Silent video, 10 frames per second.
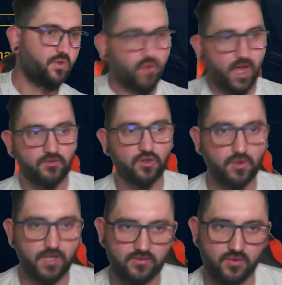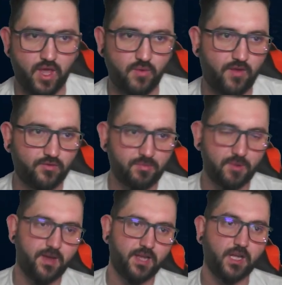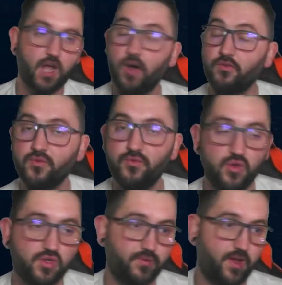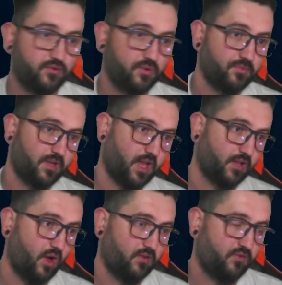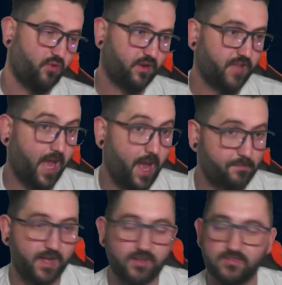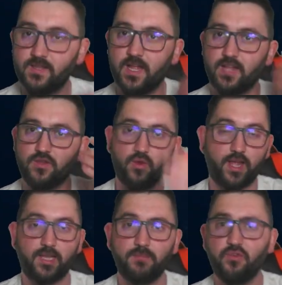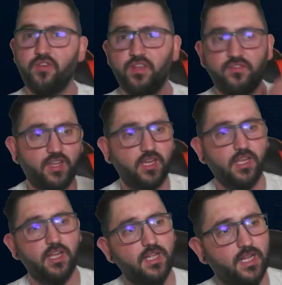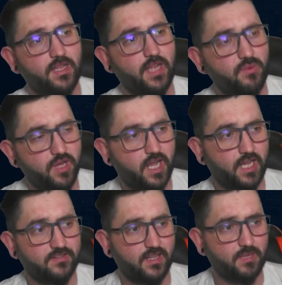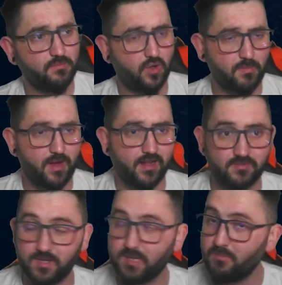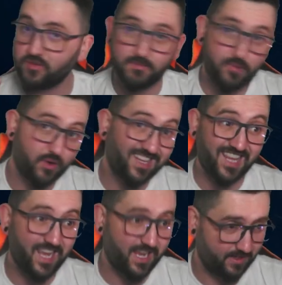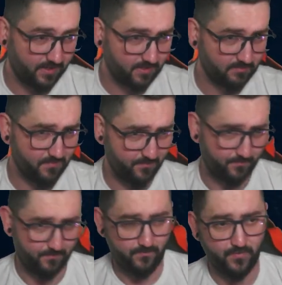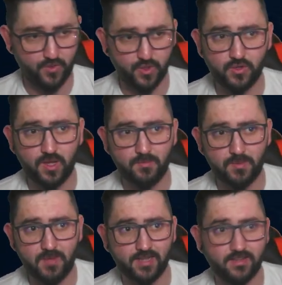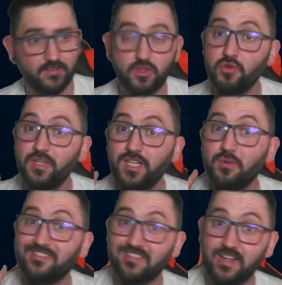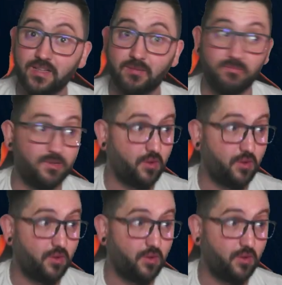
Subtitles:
We have to do this, okay? We have to prepare the Kafru fusion. We have to get all 4 of the epics and then, get them to 50 and then we can ascend them into Armanz. But the most important thing you need to keep in mind is you need to ascend them,